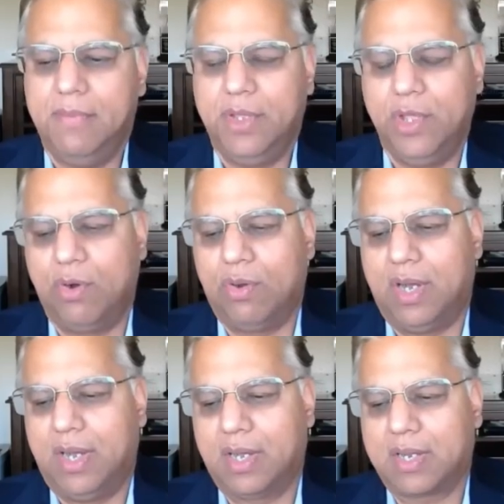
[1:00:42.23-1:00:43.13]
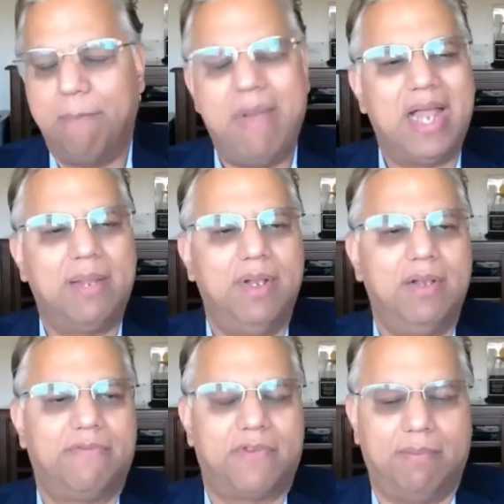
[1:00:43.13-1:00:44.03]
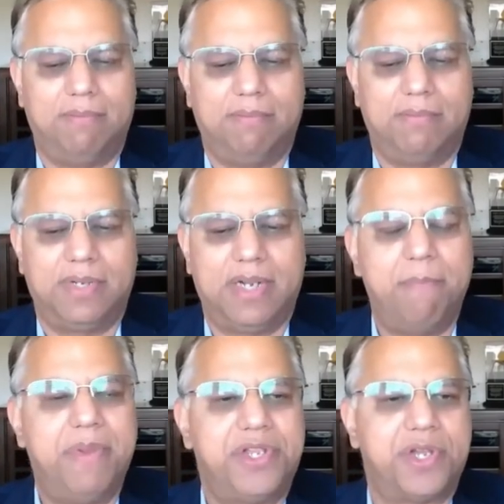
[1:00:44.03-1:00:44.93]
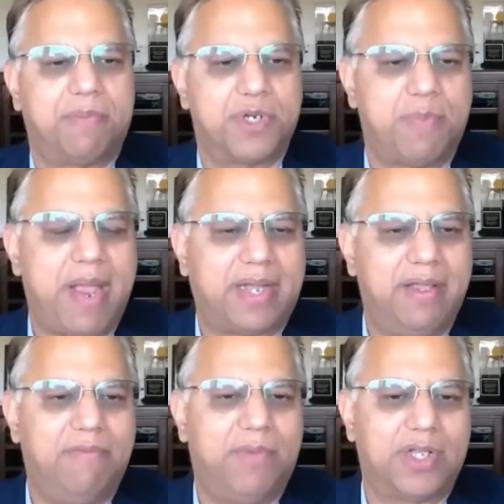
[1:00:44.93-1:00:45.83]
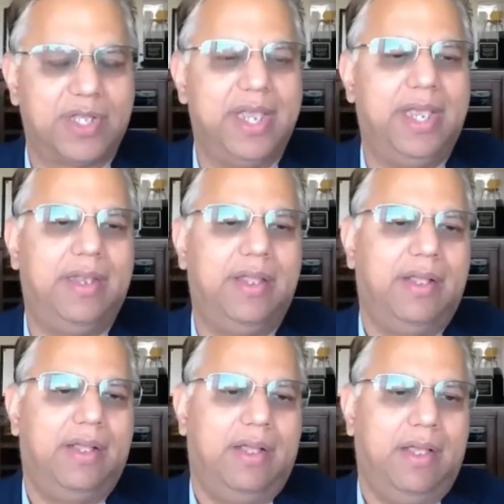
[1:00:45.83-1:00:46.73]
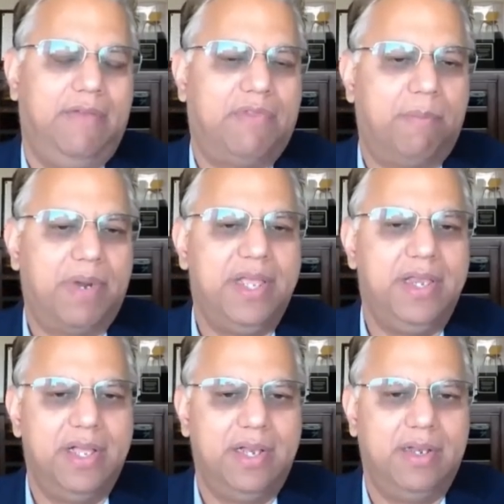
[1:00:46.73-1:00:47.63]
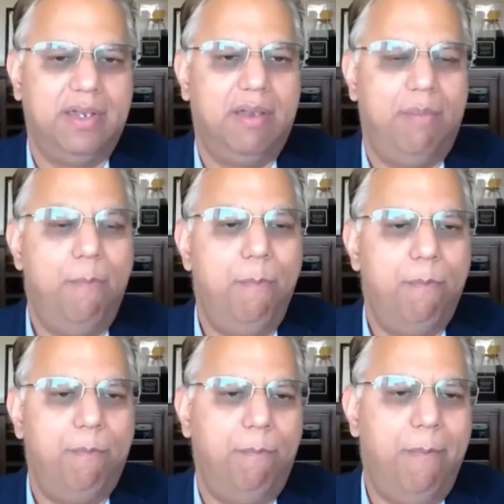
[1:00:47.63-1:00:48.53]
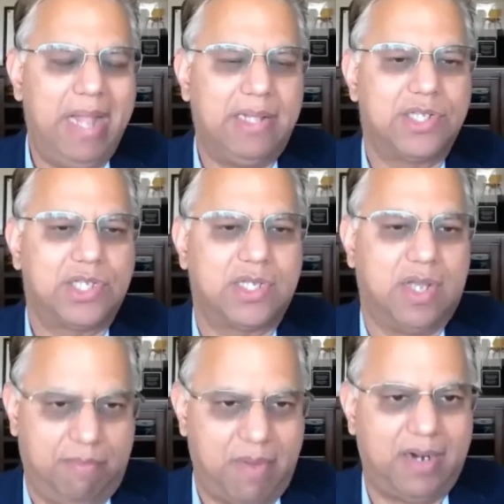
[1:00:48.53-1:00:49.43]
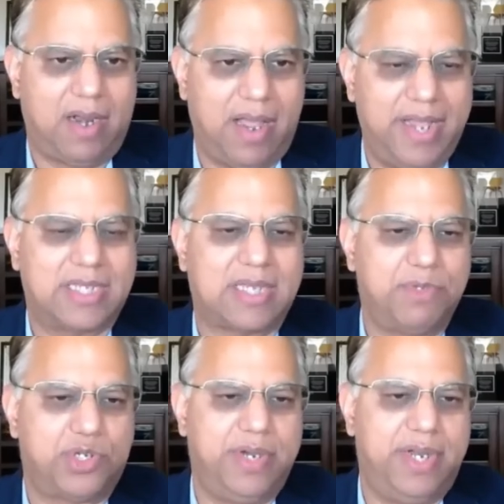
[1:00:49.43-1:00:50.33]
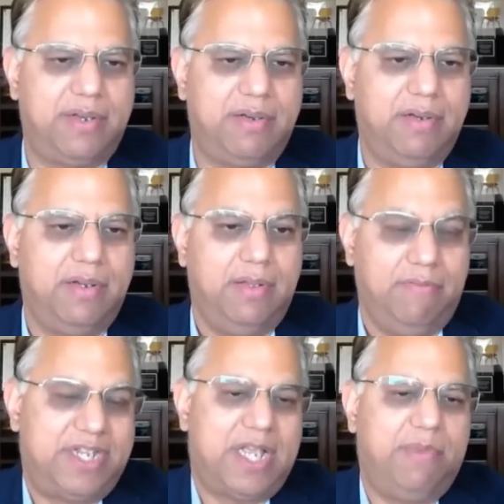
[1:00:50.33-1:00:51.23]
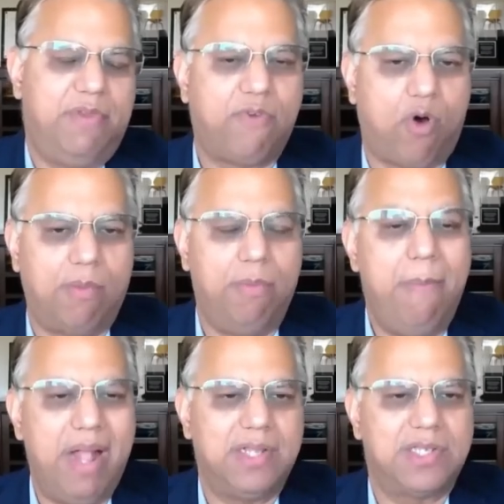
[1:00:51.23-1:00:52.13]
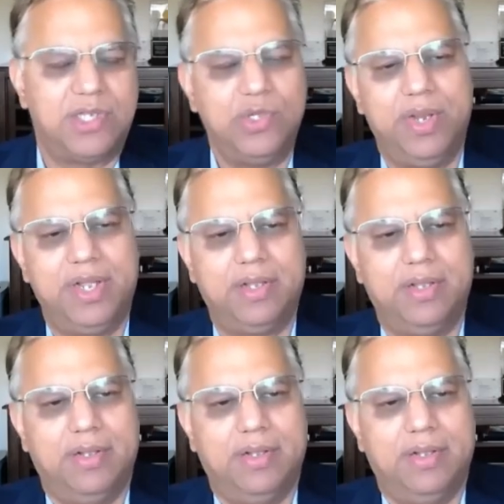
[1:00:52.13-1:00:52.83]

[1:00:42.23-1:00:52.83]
you know uh, comparable from temperature perspective because again if the material melts the underlying substrate which has been formed melts during